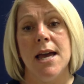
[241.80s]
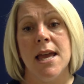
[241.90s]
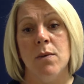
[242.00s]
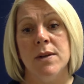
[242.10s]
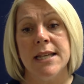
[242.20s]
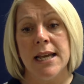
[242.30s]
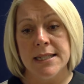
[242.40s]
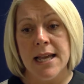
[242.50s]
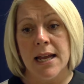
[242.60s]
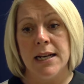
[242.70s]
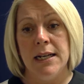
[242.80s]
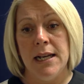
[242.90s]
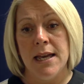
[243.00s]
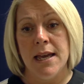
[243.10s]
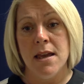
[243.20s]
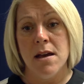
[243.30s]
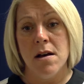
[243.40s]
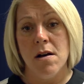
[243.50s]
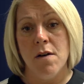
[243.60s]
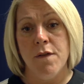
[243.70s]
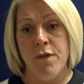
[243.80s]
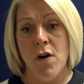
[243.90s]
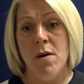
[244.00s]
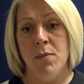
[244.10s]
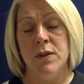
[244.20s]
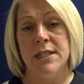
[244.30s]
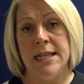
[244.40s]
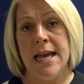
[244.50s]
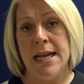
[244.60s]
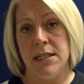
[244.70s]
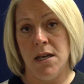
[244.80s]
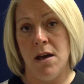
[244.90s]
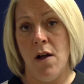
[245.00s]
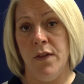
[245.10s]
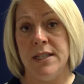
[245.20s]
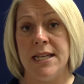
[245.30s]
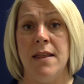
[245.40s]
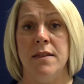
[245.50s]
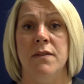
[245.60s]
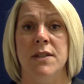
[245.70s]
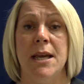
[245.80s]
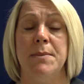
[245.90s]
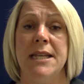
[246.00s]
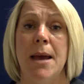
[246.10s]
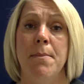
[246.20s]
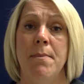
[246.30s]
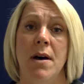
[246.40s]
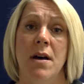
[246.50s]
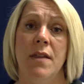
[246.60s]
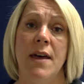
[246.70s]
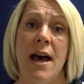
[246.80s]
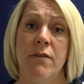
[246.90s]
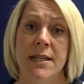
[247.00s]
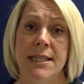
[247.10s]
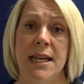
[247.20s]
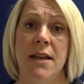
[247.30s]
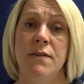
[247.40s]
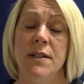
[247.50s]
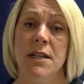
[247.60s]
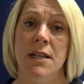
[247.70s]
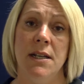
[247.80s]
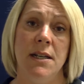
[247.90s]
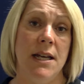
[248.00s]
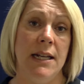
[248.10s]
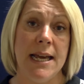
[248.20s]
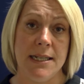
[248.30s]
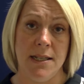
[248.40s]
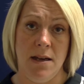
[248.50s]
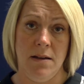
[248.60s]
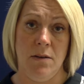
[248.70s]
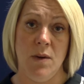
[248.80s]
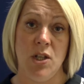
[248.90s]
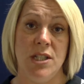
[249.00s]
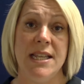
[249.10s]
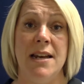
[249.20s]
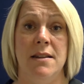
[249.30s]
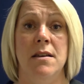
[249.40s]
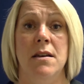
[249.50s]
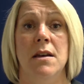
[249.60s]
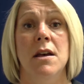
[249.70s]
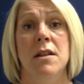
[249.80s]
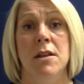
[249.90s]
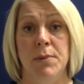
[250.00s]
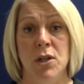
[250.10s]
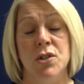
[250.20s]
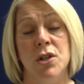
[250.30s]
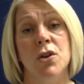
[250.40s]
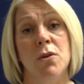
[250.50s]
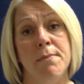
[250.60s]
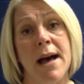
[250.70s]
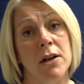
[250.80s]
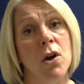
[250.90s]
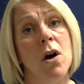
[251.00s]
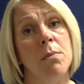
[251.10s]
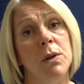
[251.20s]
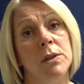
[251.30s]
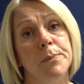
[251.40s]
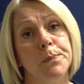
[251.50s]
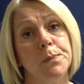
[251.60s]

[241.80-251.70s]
It was exactly 4 months later, on the 10th of September, that I received a letter which said that the bloods had come back normal.